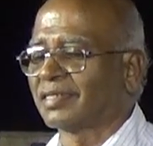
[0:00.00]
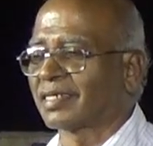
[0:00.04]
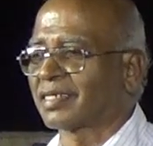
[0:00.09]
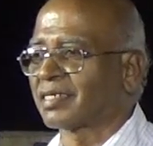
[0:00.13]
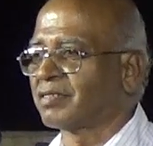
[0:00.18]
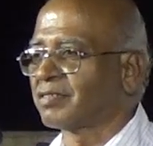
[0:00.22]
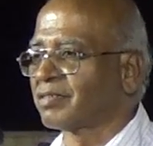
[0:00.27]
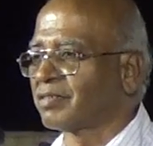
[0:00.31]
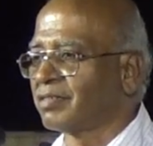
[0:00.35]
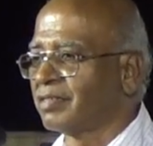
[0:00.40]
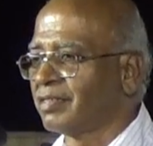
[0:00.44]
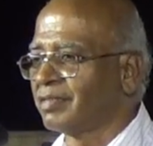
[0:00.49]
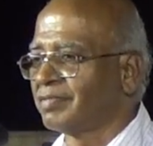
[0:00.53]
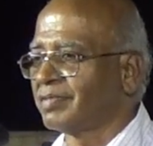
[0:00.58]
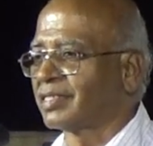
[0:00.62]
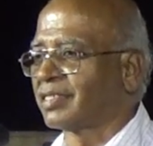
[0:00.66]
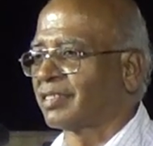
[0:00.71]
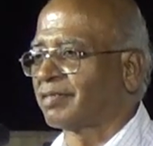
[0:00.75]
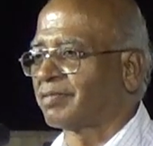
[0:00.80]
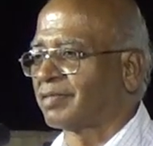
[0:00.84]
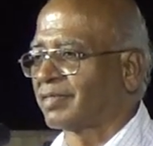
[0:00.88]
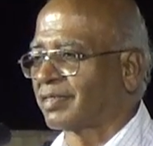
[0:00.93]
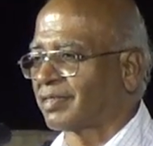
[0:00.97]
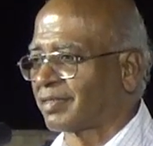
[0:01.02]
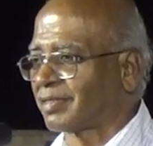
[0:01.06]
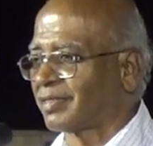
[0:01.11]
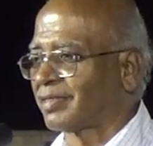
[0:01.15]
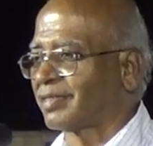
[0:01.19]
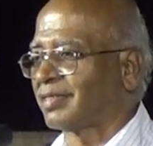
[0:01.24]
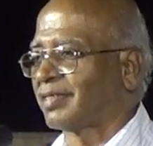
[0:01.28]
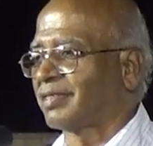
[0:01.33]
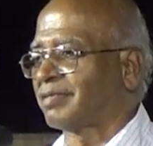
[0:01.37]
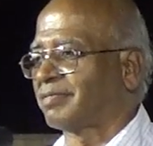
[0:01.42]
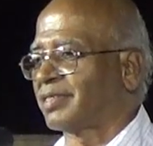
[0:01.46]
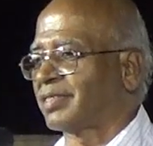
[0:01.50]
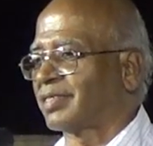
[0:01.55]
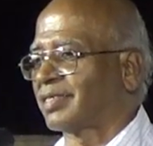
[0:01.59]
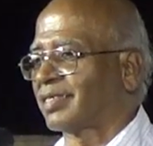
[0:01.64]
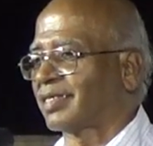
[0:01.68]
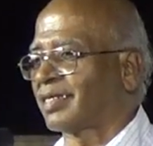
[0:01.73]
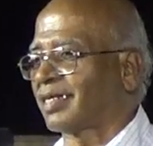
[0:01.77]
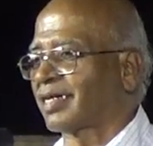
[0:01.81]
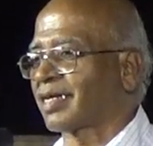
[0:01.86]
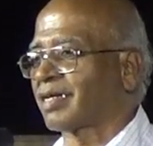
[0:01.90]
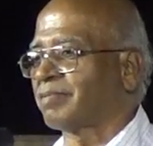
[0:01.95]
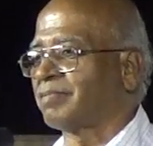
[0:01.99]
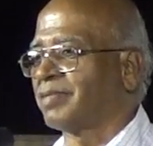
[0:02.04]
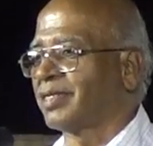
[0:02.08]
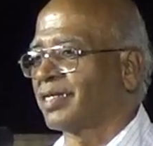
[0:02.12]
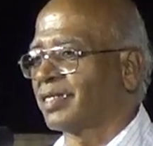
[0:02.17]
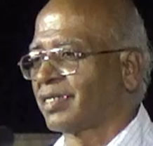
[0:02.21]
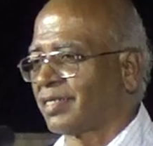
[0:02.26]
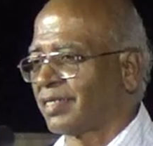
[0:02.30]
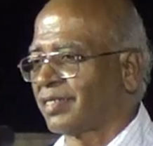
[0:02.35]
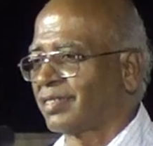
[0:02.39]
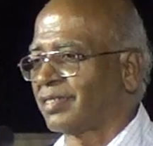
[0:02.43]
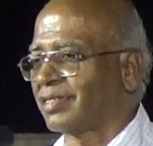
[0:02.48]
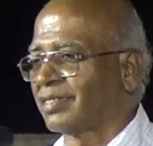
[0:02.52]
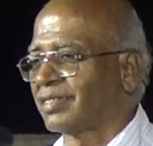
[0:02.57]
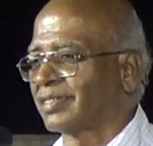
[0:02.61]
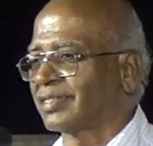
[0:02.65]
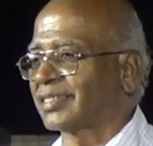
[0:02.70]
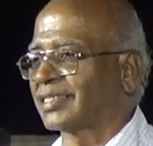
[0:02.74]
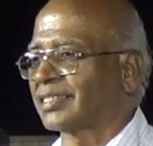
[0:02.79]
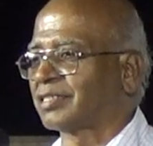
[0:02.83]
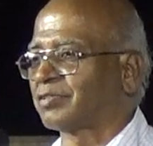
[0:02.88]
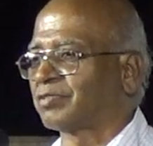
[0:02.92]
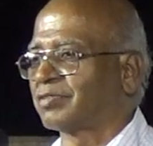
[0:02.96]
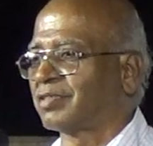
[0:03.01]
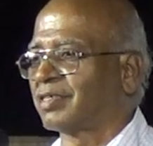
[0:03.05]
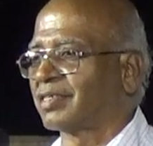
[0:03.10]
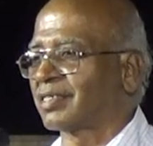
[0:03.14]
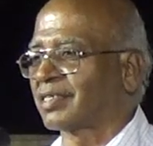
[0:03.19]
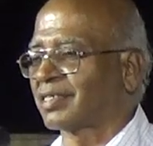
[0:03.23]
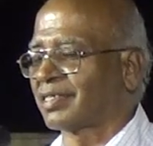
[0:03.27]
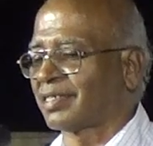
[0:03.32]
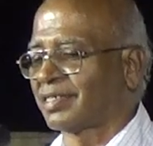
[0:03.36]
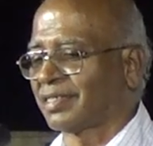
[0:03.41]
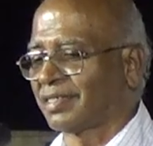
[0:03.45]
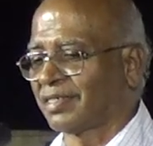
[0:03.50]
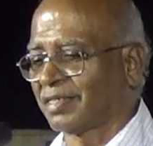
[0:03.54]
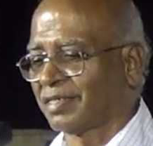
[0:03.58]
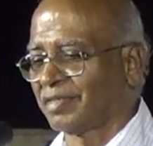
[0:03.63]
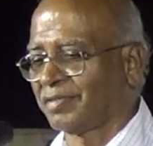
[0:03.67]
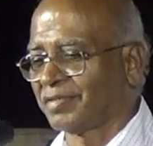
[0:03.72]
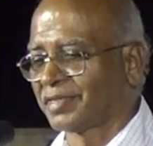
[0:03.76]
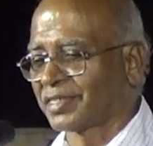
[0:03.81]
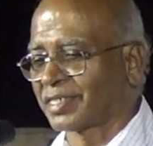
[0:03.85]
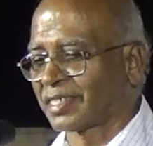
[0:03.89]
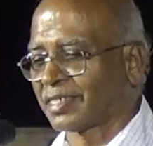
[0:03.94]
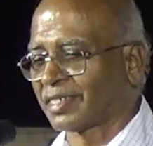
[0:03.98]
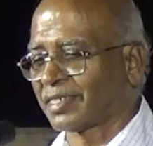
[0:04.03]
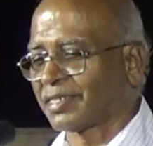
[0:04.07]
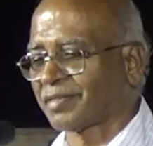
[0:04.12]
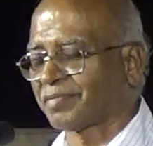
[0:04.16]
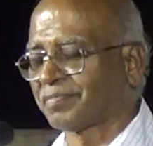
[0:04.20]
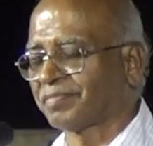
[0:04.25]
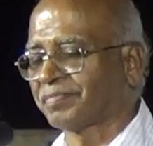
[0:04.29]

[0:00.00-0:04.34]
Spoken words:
continue with our academic and research work in the university.